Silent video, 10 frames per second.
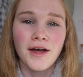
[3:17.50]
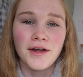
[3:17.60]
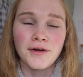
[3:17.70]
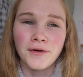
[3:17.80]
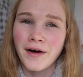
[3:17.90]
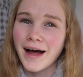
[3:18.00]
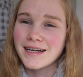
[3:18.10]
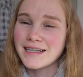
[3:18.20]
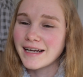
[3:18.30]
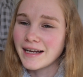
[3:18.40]
you're not
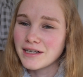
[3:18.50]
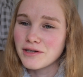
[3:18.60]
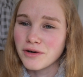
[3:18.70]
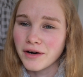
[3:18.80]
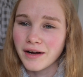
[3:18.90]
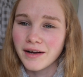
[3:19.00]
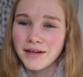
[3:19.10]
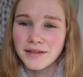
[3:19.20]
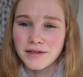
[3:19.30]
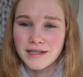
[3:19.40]
actually getting stronger,
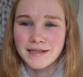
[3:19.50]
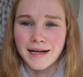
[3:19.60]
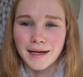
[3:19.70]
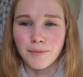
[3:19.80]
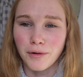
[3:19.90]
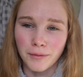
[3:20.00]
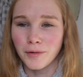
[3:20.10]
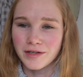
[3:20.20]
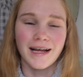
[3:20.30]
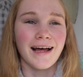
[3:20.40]
you're just getting more and more
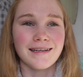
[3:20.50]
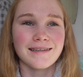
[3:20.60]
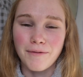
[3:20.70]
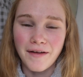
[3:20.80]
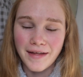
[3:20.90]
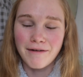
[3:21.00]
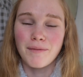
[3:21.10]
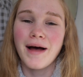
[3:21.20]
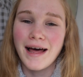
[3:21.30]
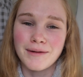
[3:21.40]
tears. When they
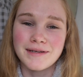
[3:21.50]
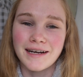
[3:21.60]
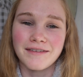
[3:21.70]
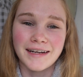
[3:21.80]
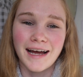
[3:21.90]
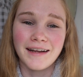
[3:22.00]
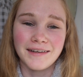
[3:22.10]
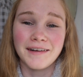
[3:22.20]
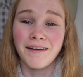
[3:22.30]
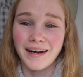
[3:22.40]
repair themselves again,
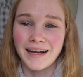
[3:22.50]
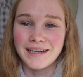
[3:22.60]
you are getting